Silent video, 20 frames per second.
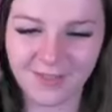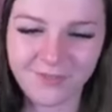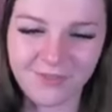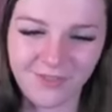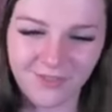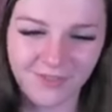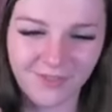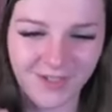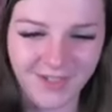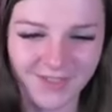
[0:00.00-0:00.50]

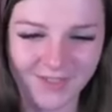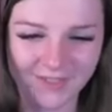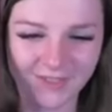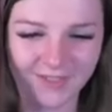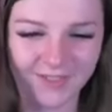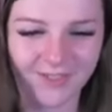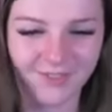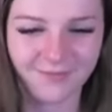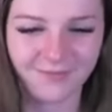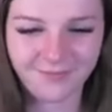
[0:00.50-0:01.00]
see uh, uh,
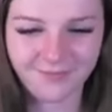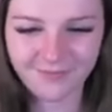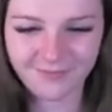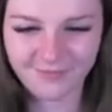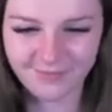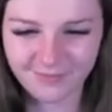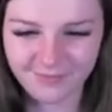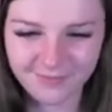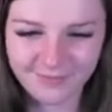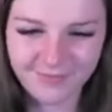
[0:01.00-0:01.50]

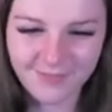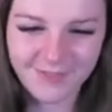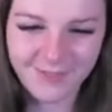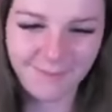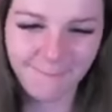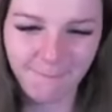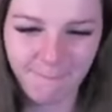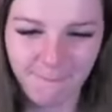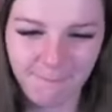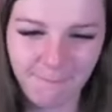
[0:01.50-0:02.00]
the,
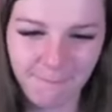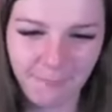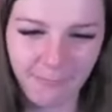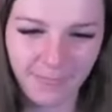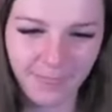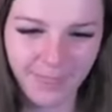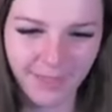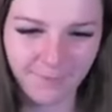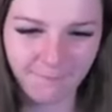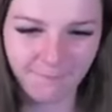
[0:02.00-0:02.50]

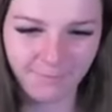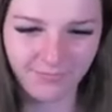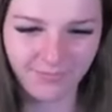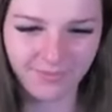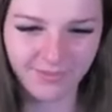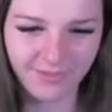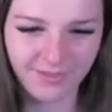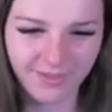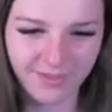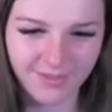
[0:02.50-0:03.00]
the
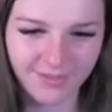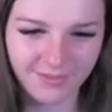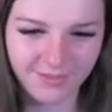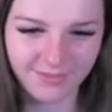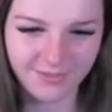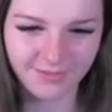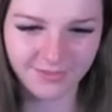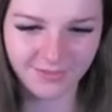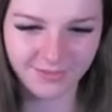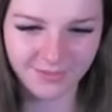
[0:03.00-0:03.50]
stock
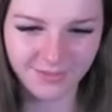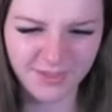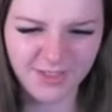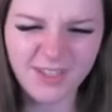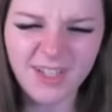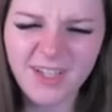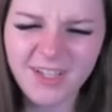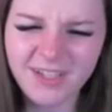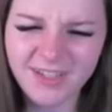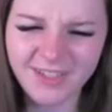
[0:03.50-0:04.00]
market. Um,
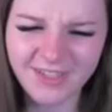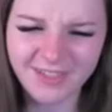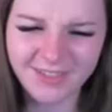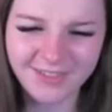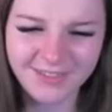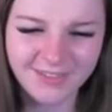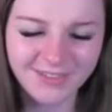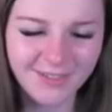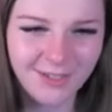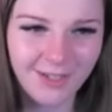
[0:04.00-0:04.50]
all right, yeah. Uh,
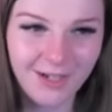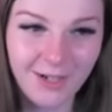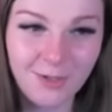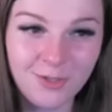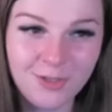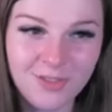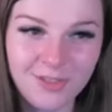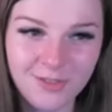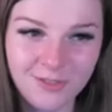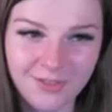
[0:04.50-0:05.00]
let's.
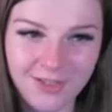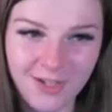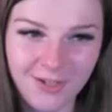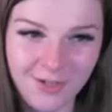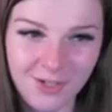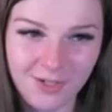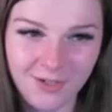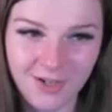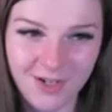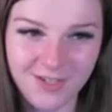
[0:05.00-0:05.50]
How's the
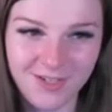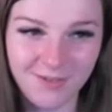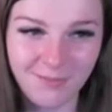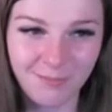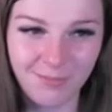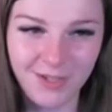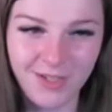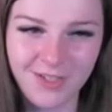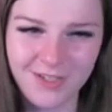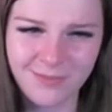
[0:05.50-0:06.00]
how's your S
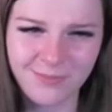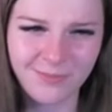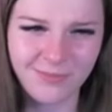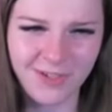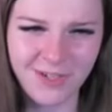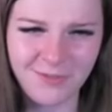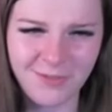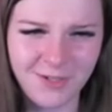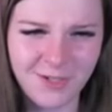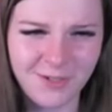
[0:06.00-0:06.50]
and P
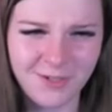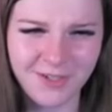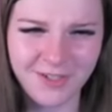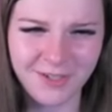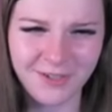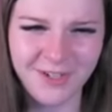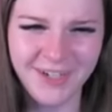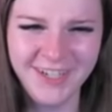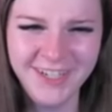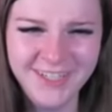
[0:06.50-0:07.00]
500
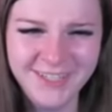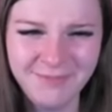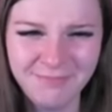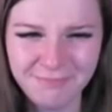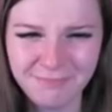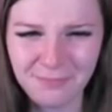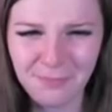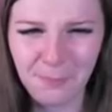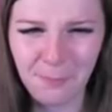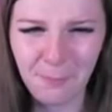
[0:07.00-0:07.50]
doing?
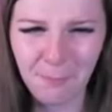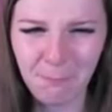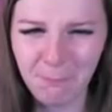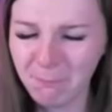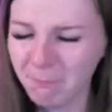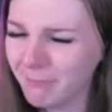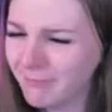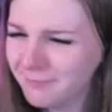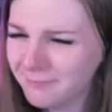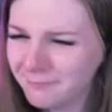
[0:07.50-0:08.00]

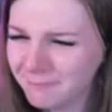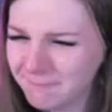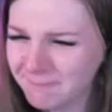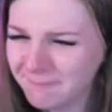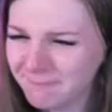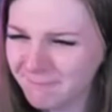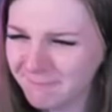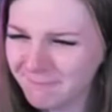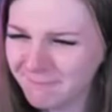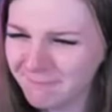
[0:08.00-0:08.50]

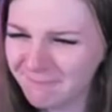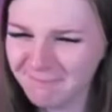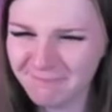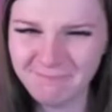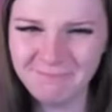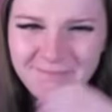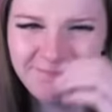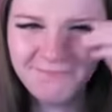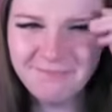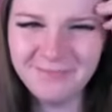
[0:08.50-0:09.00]

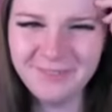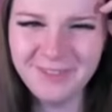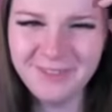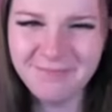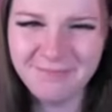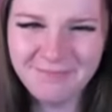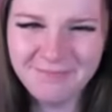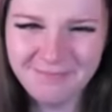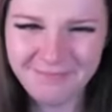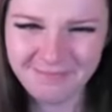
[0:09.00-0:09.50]
That's
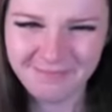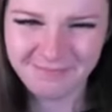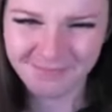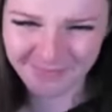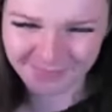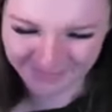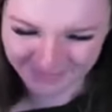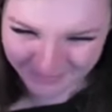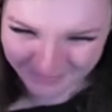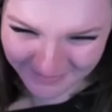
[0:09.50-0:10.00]

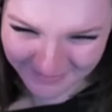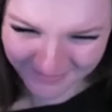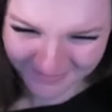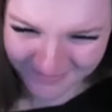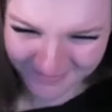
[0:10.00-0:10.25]
great